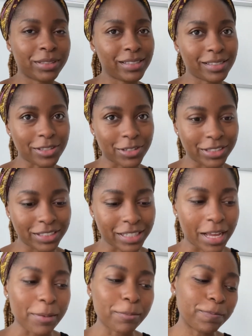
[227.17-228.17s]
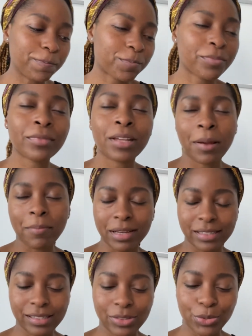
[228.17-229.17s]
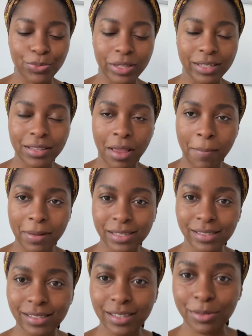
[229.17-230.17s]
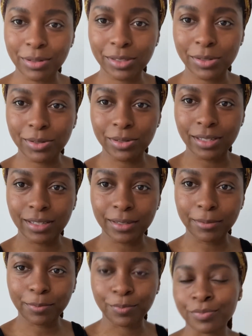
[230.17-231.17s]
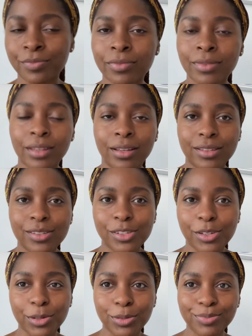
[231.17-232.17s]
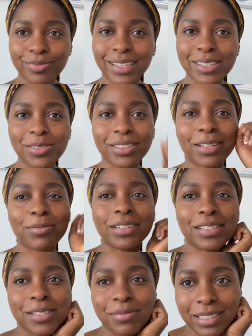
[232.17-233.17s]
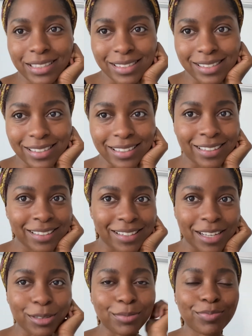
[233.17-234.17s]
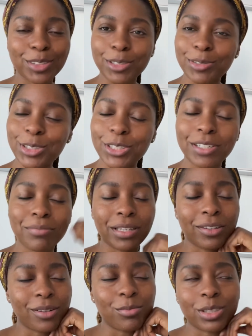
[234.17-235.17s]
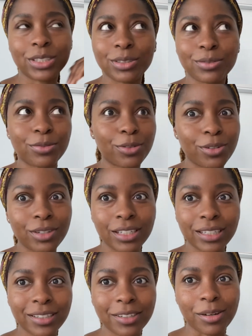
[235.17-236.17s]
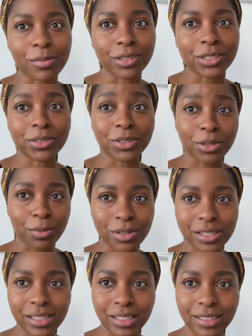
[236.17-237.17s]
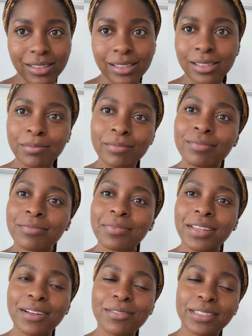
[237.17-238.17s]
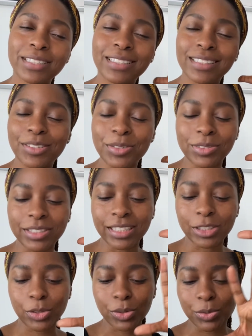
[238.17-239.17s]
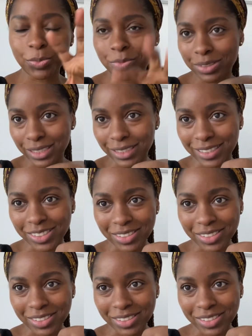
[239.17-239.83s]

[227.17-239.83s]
is lunchtime. My sister made pasta with tuna, so that's what I'm going to be eating now. So join me. Come with your fork, come with your chopsticks, everything that you would need to dig into